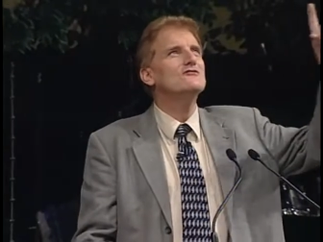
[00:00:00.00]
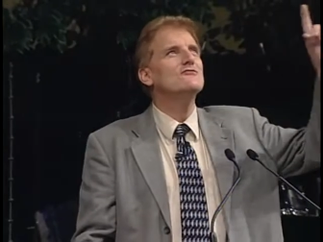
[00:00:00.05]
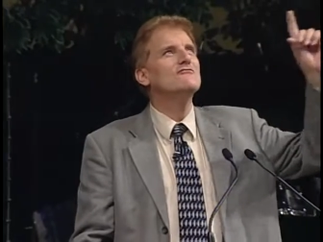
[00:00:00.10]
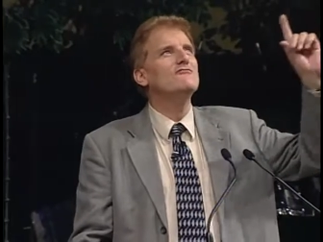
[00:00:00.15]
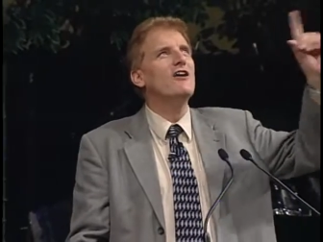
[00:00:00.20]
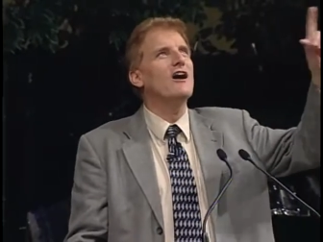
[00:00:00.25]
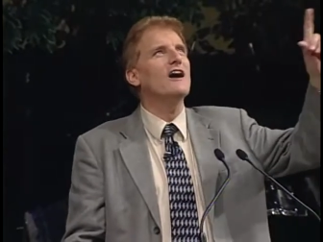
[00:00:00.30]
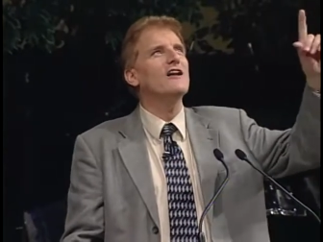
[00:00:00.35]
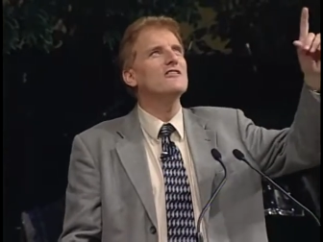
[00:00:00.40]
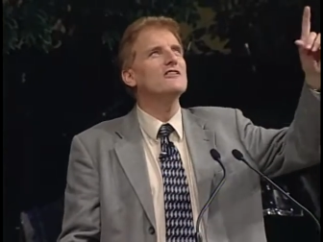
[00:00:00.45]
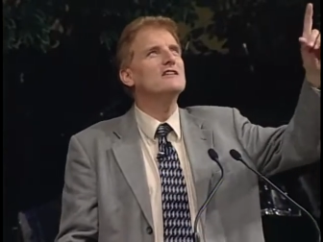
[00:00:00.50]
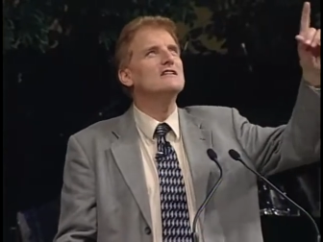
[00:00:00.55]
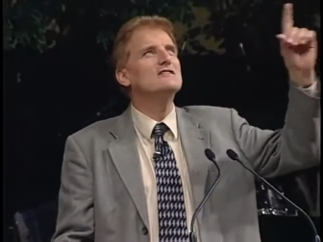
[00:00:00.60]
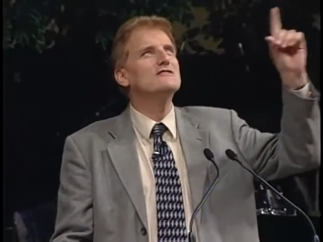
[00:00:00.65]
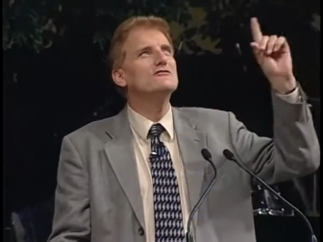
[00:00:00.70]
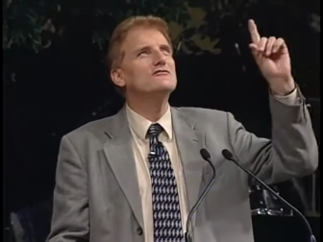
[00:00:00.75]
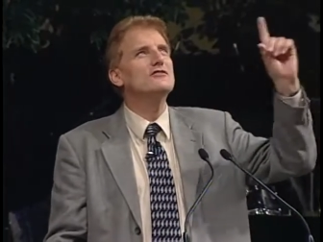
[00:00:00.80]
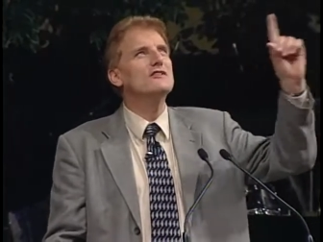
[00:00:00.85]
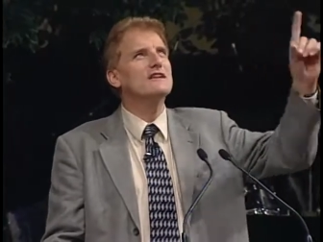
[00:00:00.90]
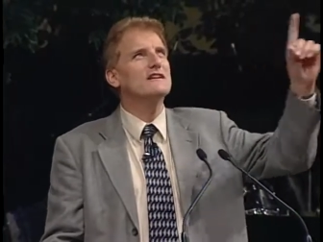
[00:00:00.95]

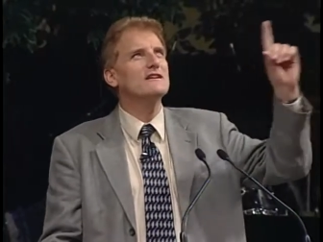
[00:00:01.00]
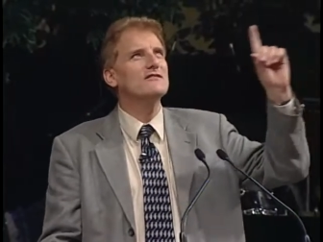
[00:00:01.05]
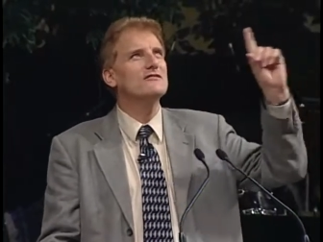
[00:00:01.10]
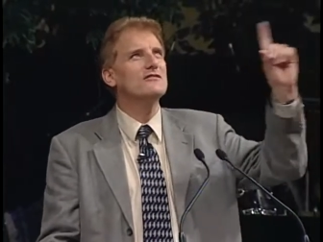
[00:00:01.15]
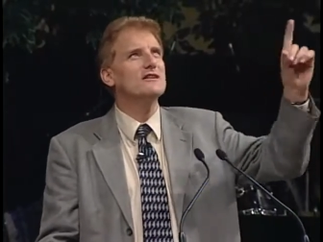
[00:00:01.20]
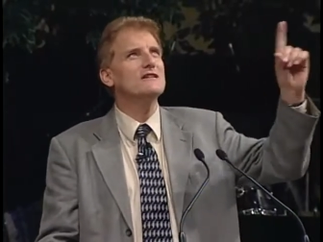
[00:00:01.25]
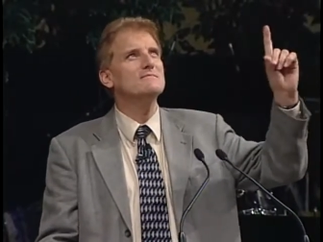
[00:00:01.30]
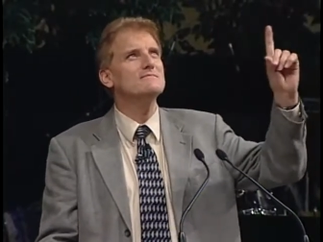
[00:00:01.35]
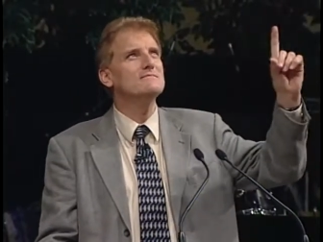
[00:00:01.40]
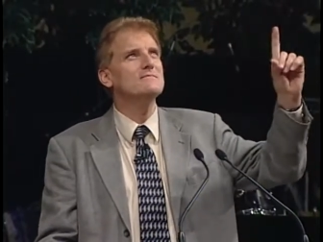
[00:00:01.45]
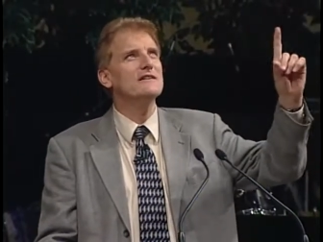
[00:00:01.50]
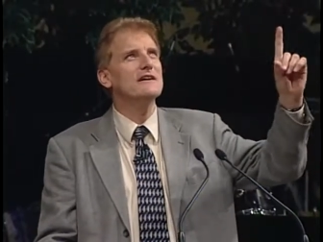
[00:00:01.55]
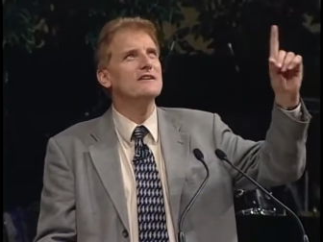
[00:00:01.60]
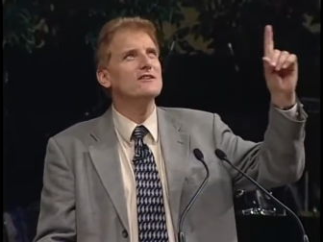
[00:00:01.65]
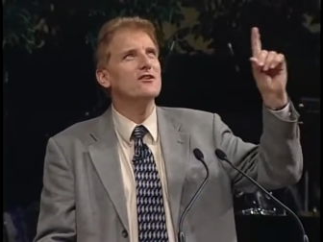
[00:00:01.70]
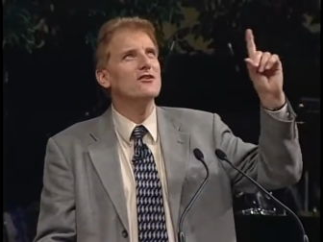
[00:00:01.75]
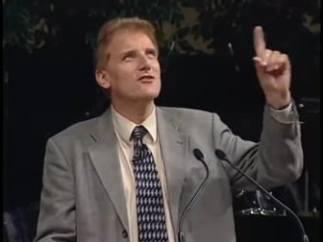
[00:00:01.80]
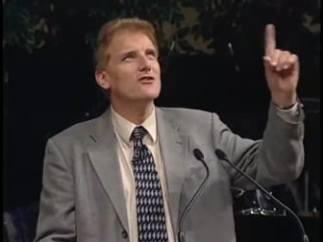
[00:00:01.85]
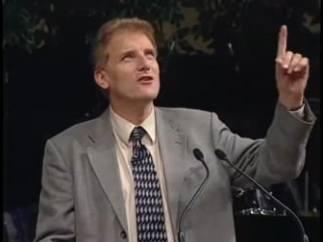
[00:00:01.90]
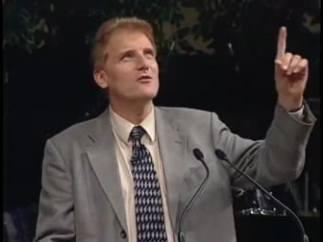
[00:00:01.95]
Father, forgive them,
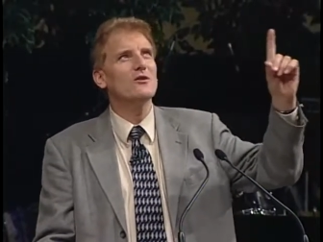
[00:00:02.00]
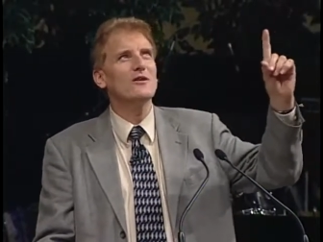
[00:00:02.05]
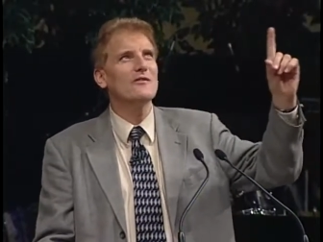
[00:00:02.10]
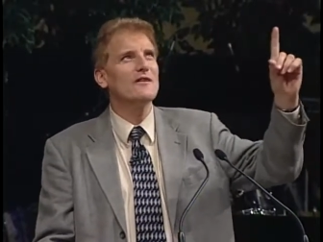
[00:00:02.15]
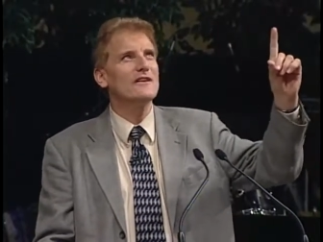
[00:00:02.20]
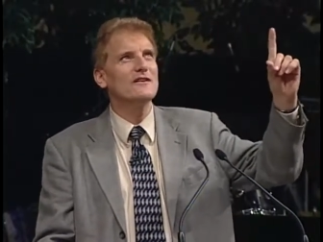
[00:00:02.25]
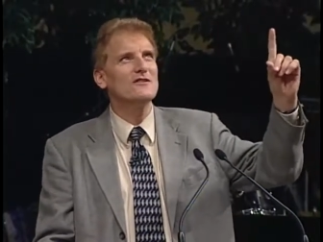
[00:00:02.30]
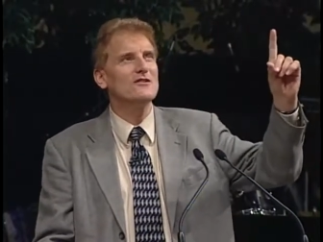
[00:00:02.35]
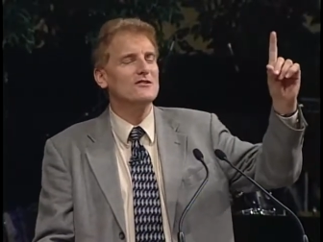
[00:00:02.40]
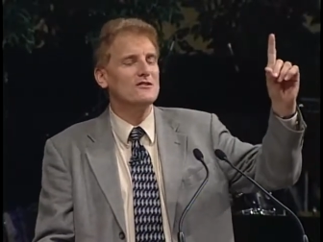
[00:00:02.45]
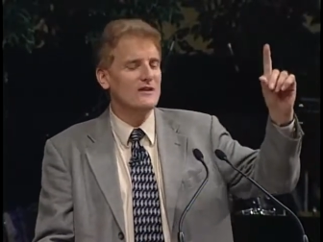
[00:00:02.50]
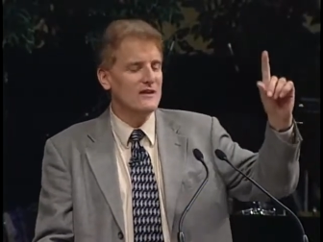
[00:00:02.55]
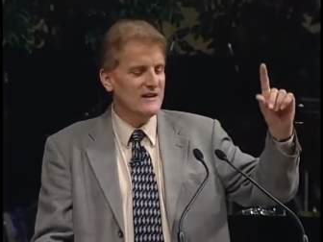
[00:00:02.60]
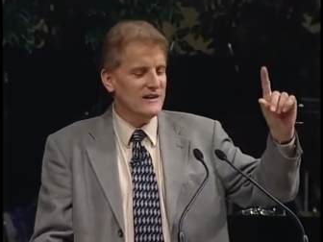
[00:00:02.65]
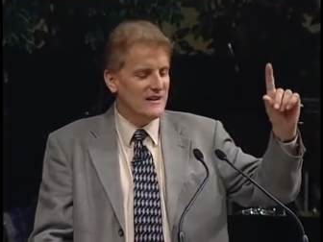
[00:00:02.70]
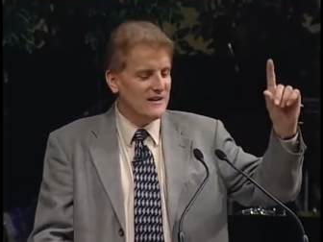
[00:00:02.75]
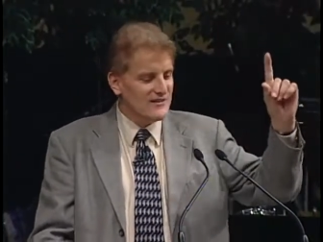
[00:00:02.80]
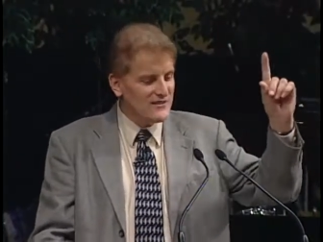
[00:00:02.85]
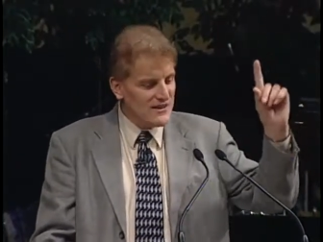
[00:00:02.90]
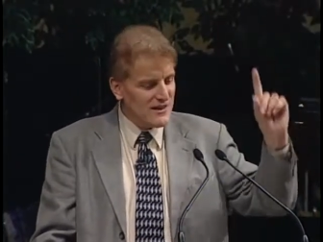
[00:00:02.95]
they don't know what they do,
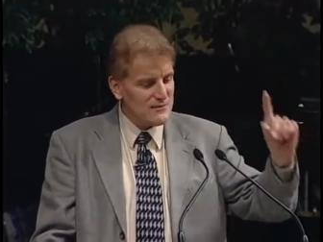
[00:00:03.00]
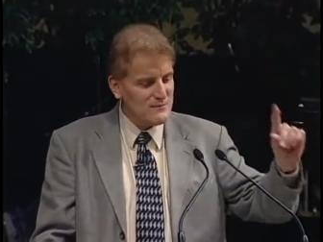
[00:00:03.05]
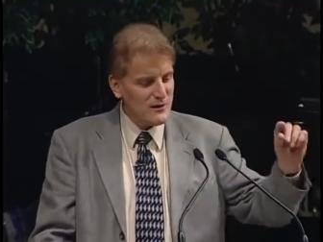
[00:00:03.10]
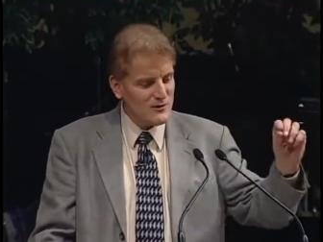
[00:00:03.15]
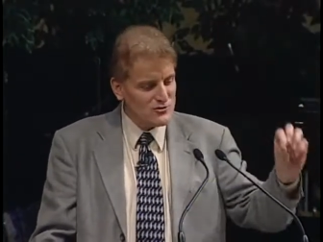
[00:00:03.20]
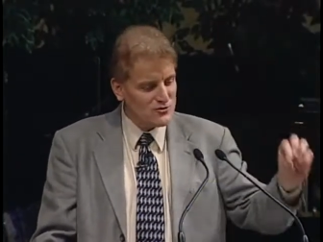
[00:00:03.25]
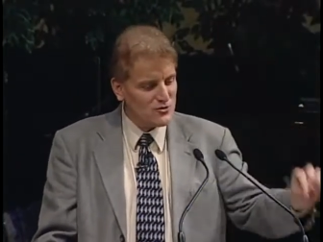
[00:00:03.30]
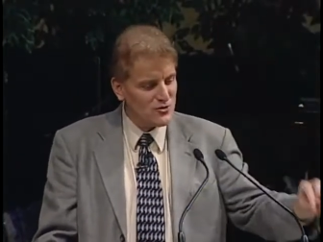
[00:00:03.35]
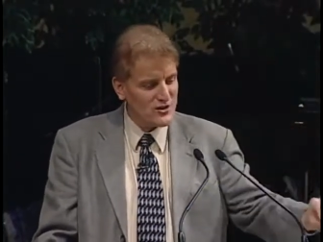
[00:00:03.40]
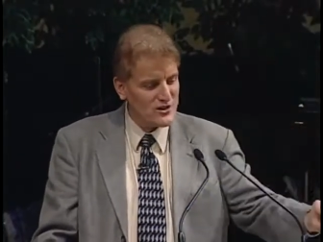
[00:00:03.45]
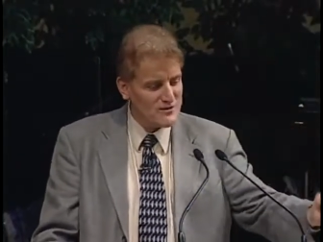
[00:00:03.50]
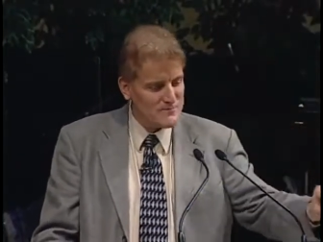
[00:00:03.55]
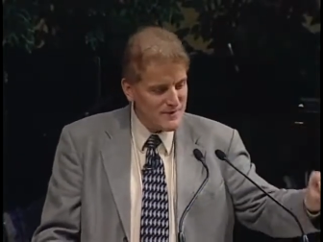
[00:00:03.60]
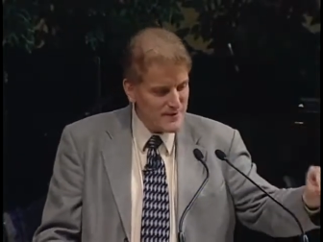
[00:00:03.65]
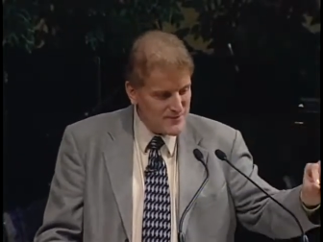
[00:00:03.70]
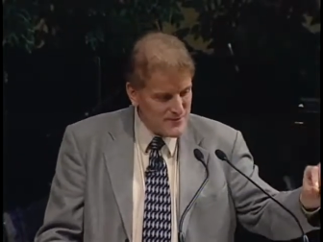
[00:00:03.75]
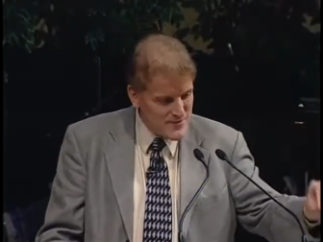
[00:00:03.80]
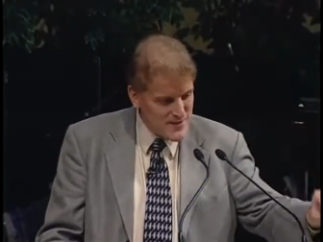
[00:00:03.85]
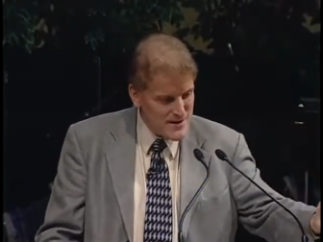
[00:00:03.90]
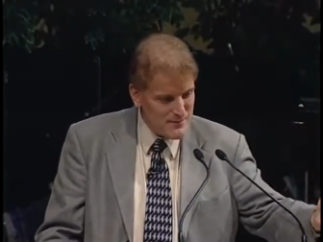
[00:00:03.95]
tell them I was talking
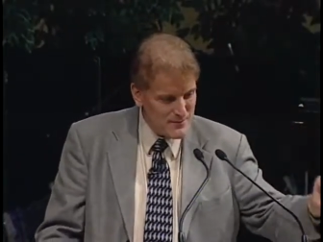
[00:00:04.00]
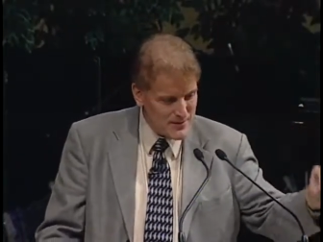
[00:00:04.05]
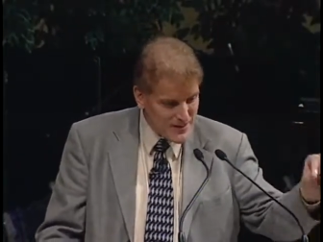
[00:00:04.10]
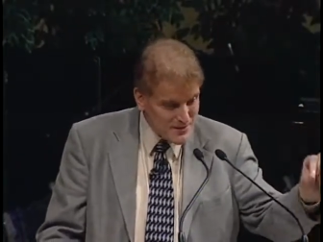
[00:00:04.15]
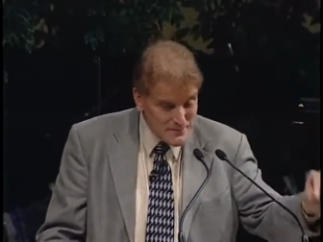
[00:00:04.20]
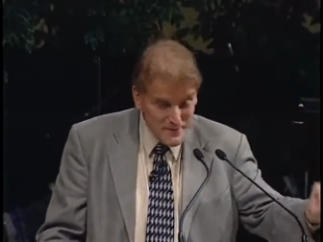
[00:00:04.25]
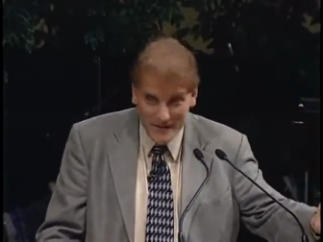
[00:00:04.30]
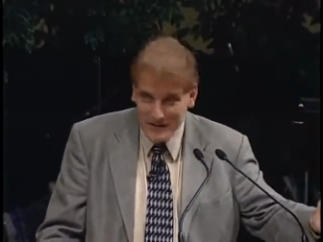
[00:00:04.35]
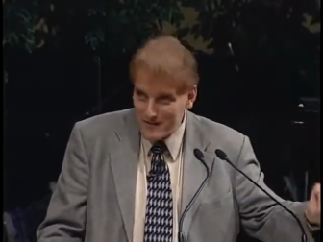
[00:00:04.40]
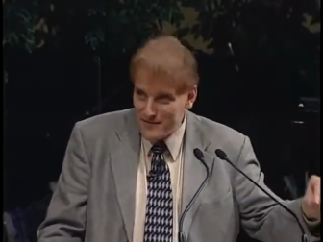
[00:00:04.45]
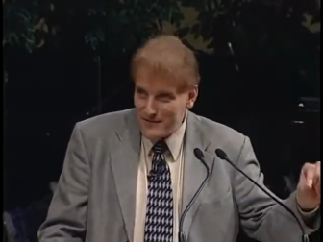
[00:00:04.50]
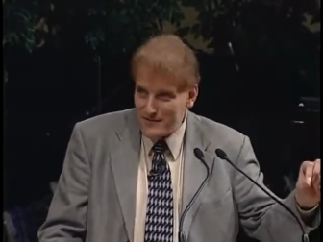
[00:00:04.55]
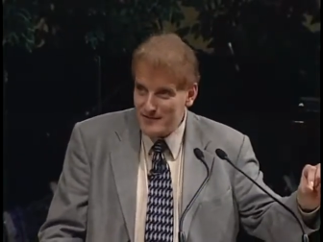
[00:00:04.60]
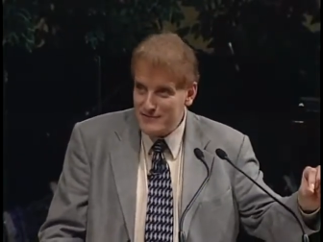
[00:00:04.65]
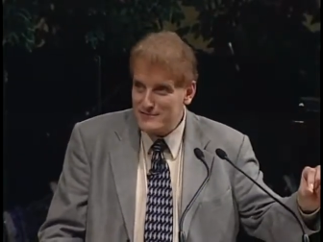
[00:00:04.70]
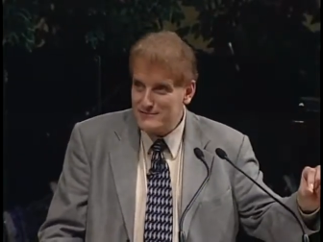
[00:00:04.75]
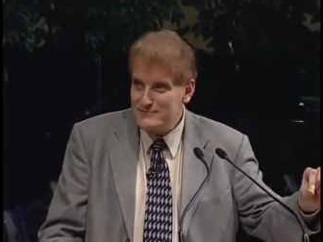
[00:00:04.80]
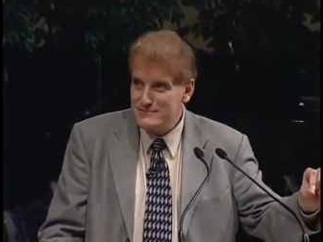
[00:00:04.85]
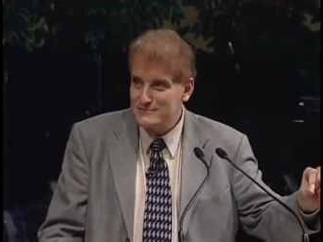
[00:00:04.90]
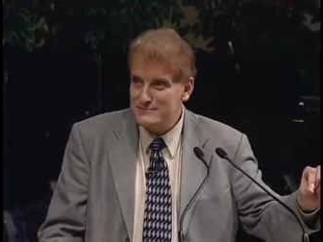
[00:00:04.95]
about them and I meant it.